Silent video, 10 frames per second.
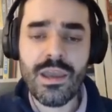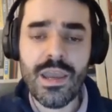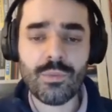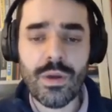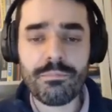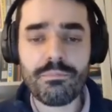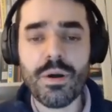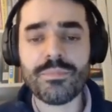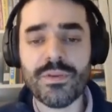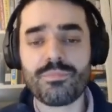And what
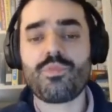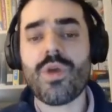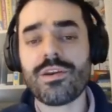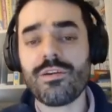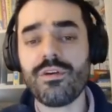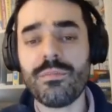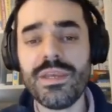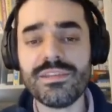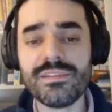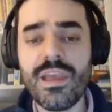pops up right now for
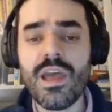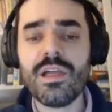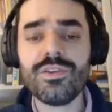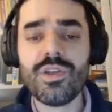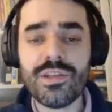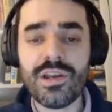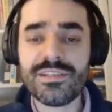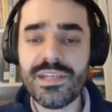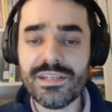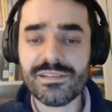me is the little
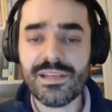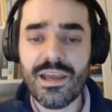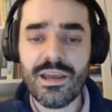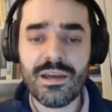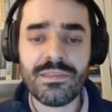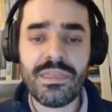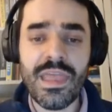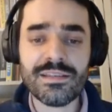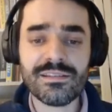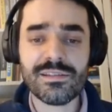6
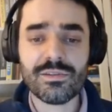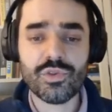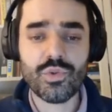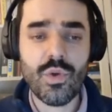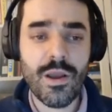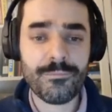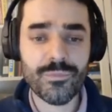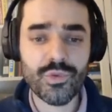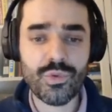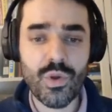next to
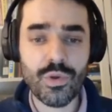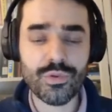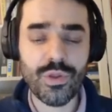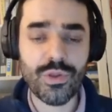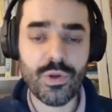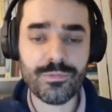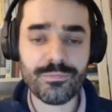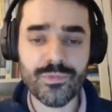the node.